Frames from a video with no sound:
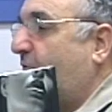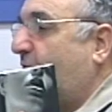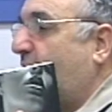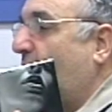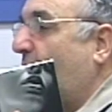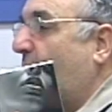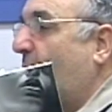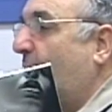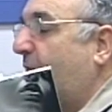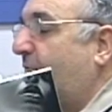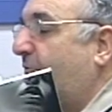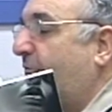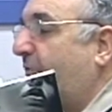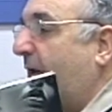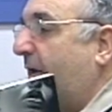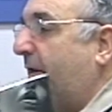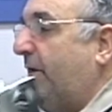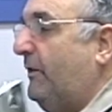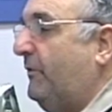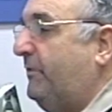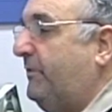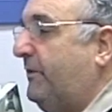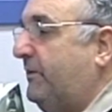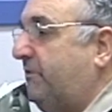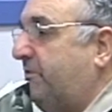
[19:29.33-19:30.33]
show and find
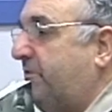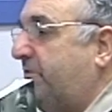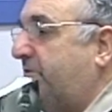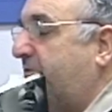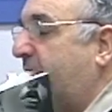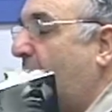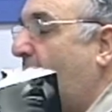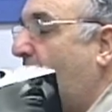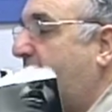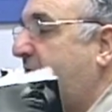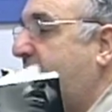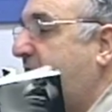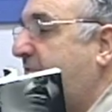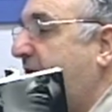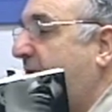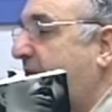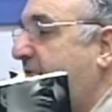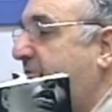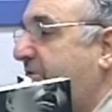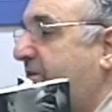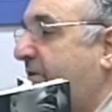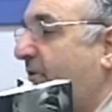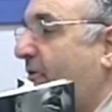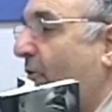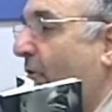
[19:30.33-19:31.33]
out that it's not
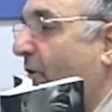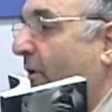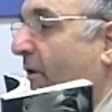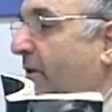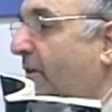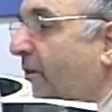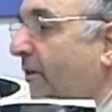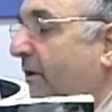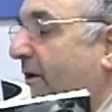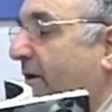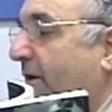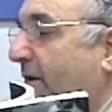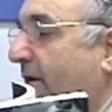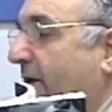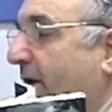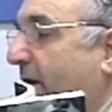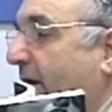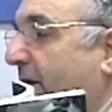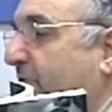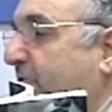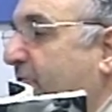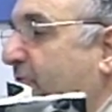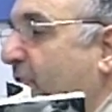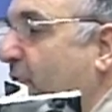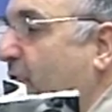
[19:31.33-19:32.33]
sexy at all,
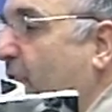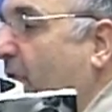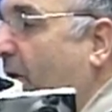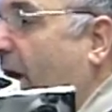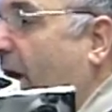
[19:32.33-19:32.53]
and so you